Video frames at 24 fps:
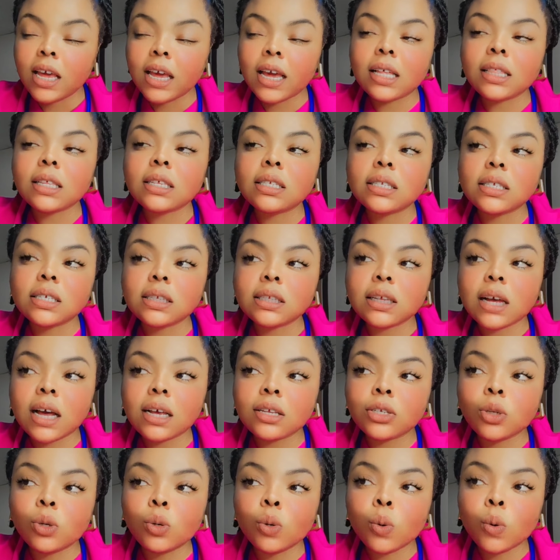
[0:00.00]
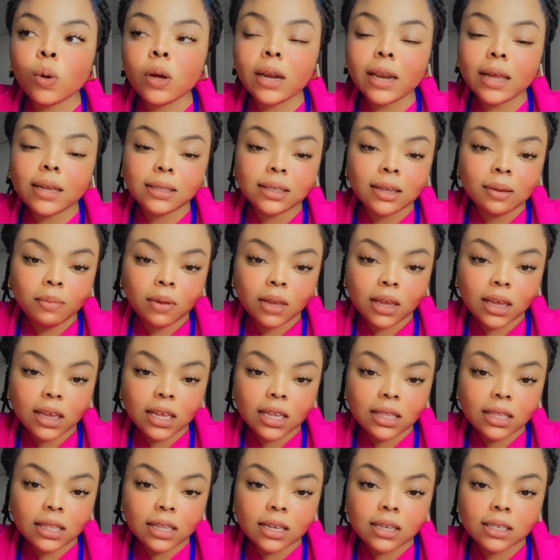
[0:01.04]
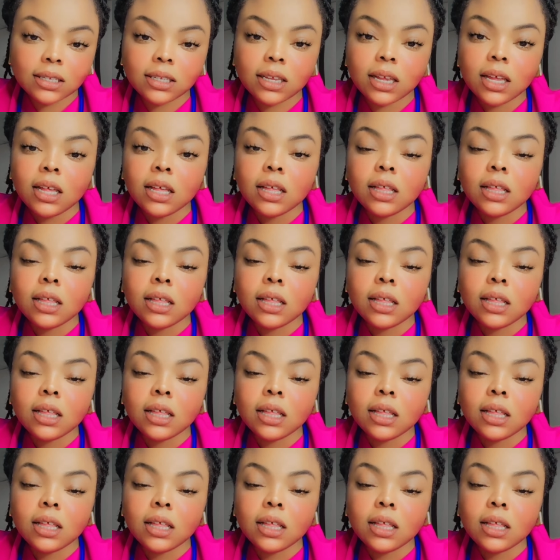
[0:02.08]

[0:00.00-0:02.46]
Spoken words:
And these things has low glycemic index.